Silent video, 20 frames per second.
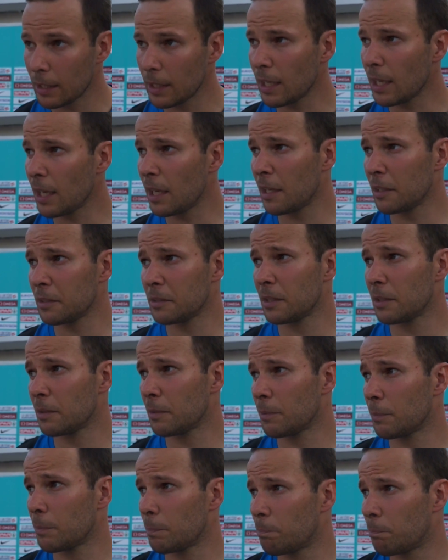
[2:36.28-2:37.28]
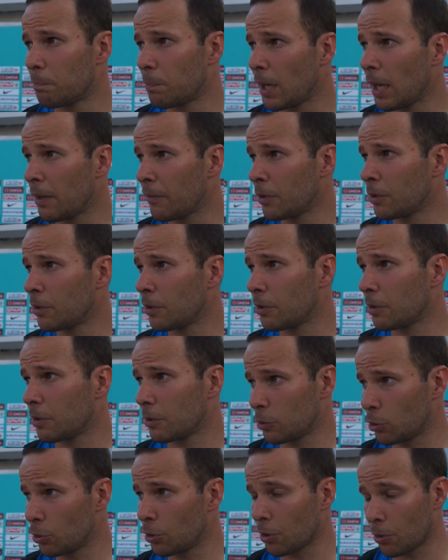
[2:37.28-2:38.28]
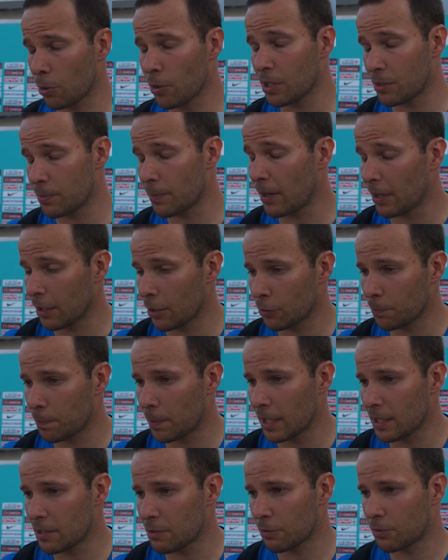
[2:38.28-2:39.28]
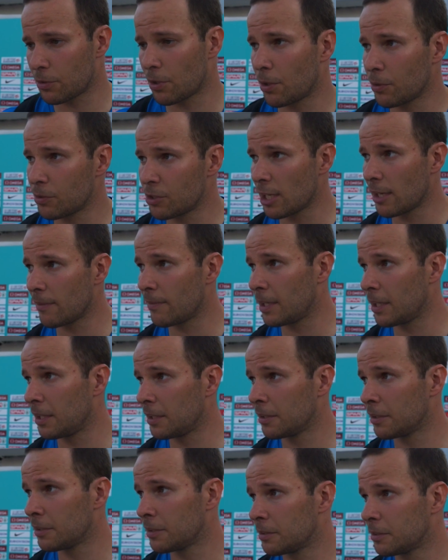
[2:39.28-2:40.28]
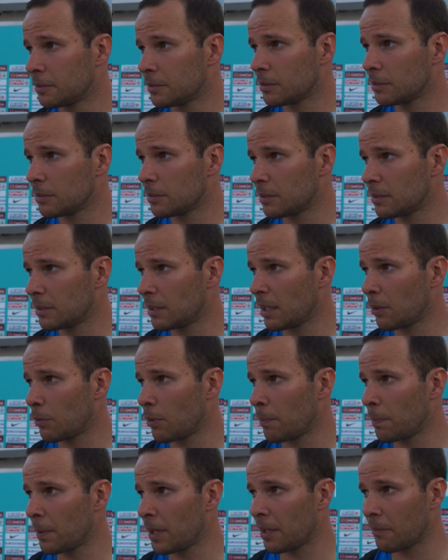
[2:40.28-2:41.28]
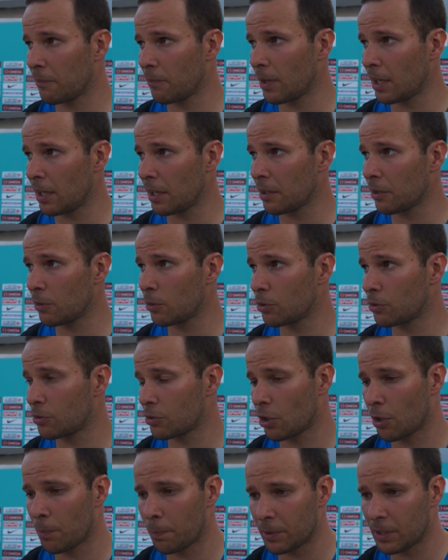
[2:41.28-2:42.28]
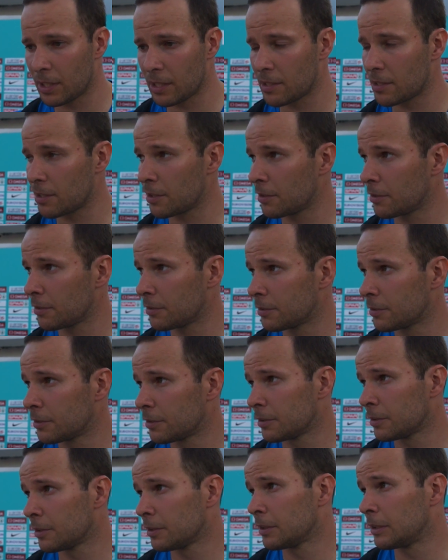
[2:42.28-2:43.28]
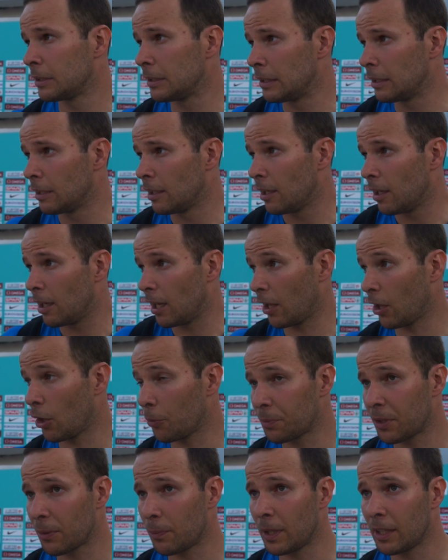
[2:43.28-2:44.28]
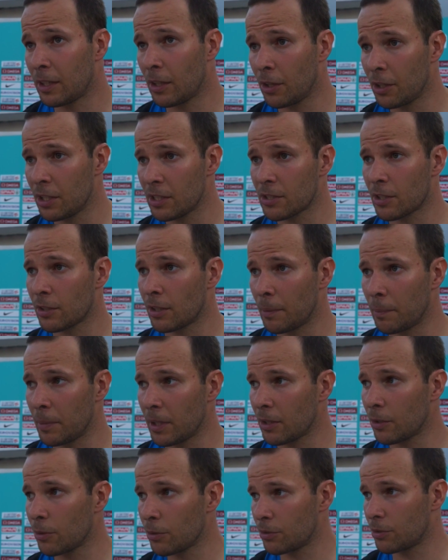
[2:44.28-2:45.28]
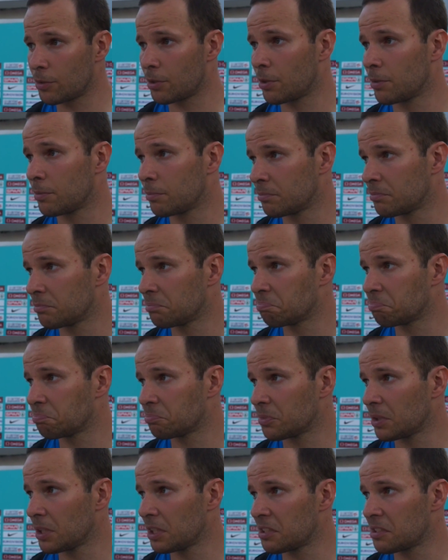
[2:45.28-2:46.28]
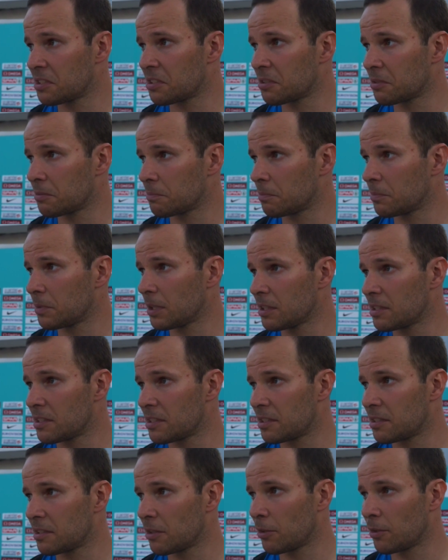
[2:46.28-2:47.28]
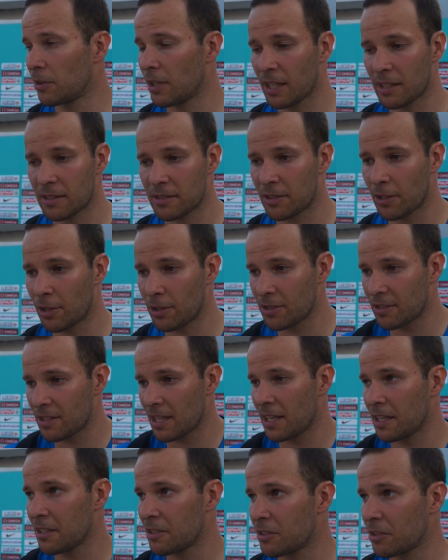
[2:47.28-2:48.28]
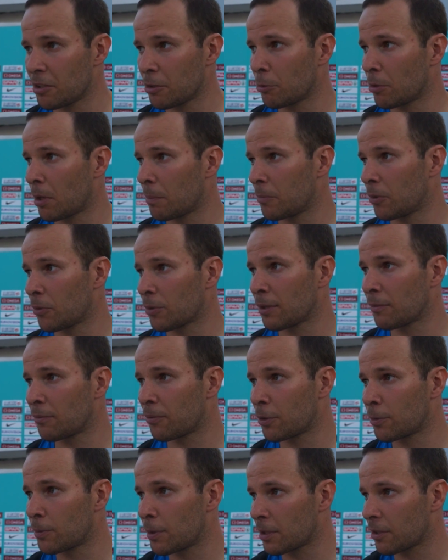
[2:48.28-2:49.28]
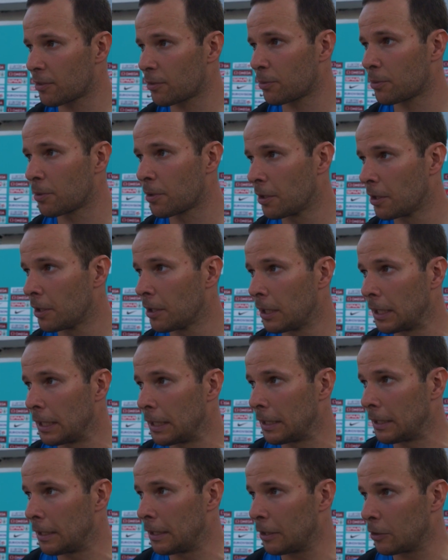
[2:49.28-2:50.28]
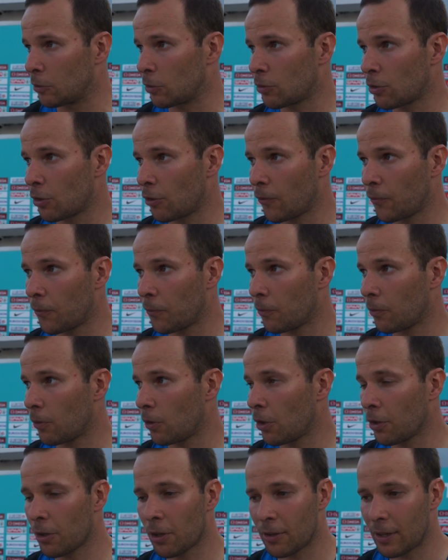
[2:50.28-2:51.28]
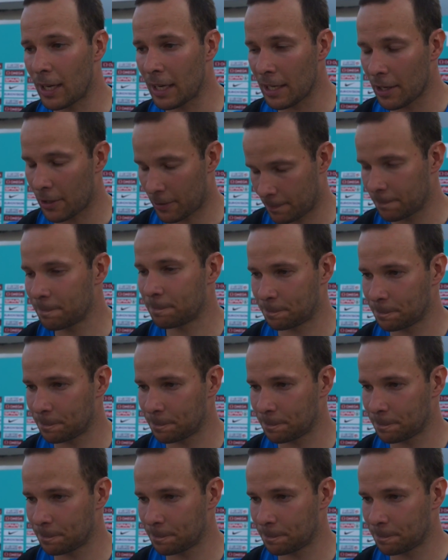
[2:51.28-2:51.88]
Yeah, Pavel, Turku is a very good place to throw javelin. There will be very good competition. I hope the weather is gonna be good. It's um, it's on next Thursday, so I'm looking forward to to throw longer than here.